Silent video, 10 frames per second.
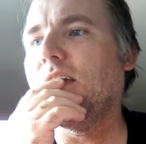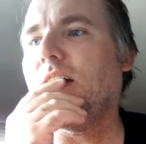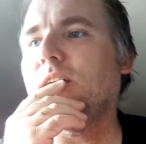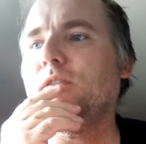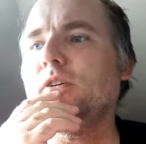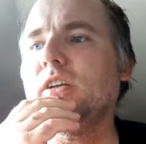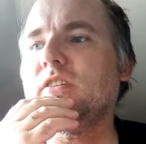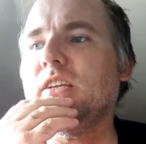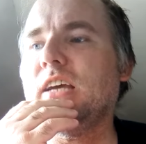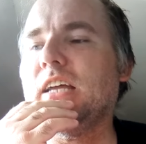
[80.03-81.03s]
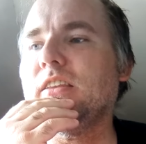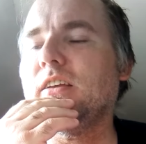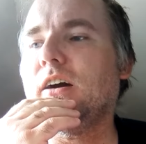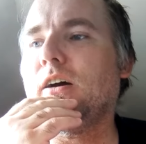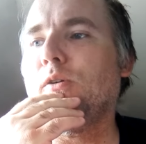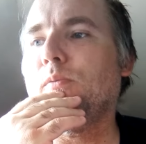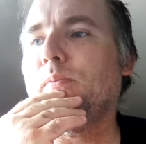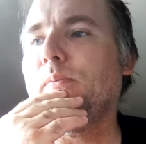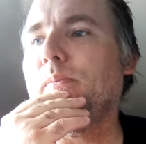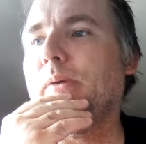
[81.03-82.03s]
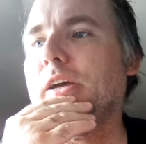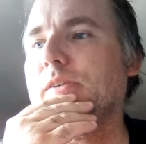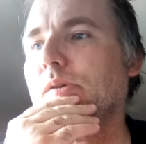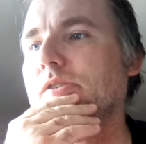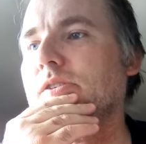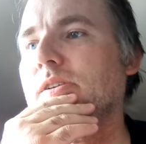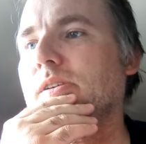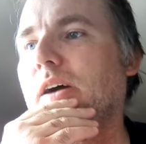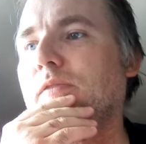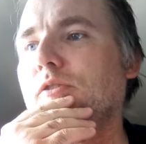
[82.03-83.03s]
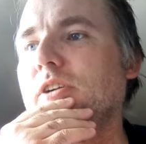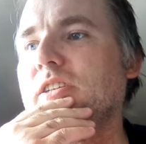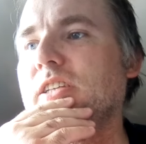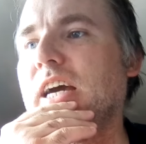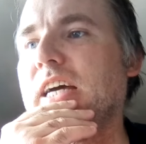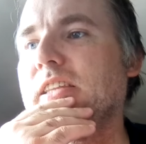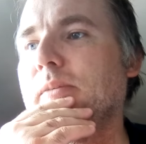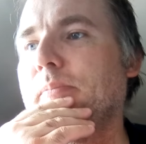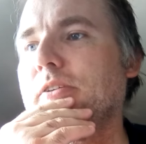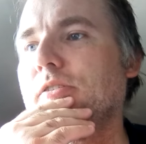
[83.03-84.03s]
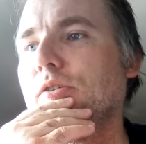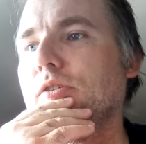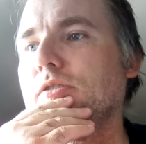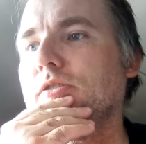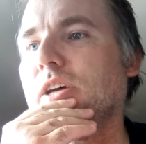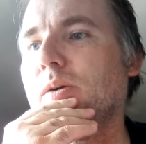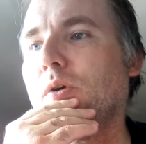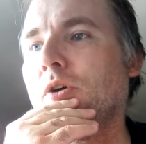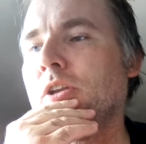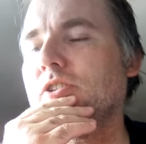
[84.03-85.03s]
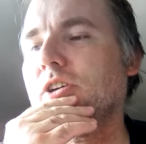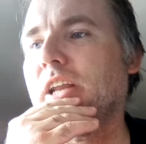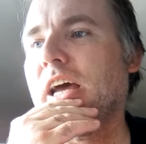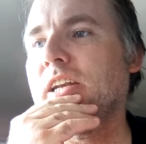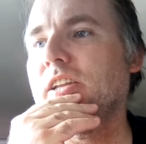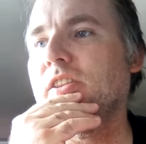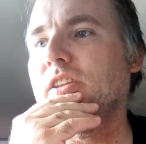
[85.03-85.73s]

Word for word: I thought Disney had. Oh, Pierce Brosnan. I thought Disney had the best lawyers, so unless they got a hand in